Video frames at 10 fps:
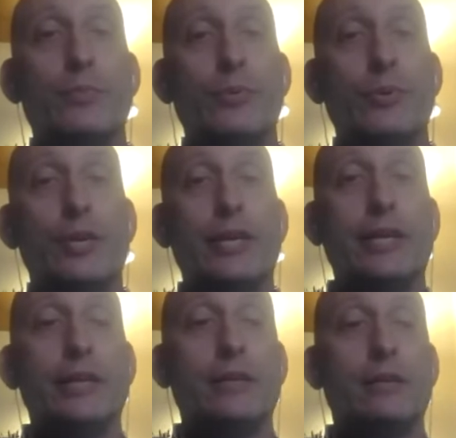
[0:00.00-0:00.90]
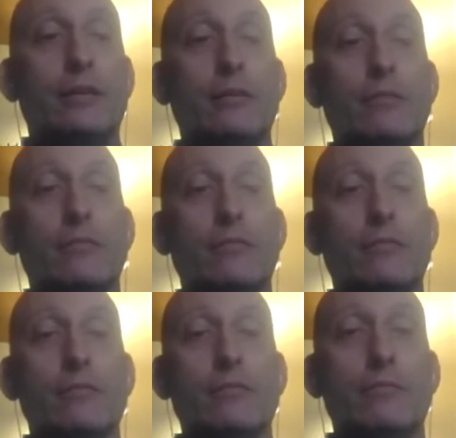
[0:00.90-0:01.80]
pretty
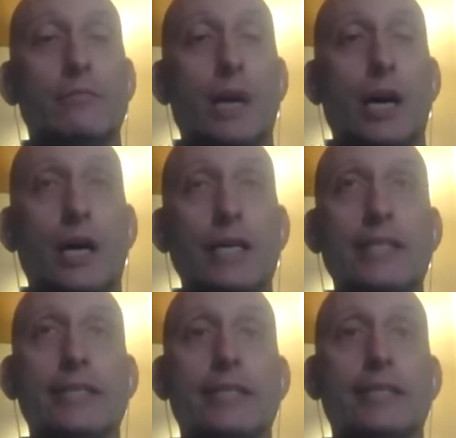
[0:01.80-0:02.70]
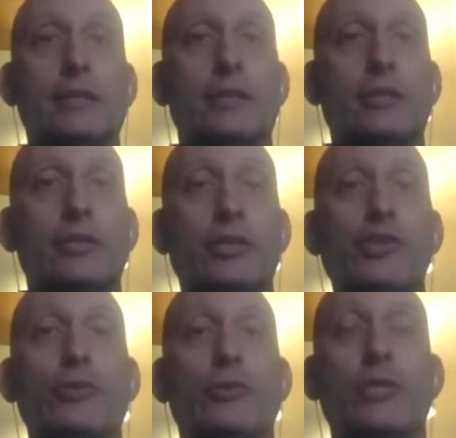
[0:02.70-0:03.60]
easy to
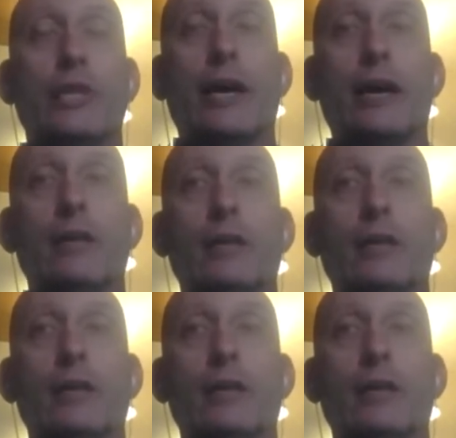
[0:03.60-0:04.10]
deduce that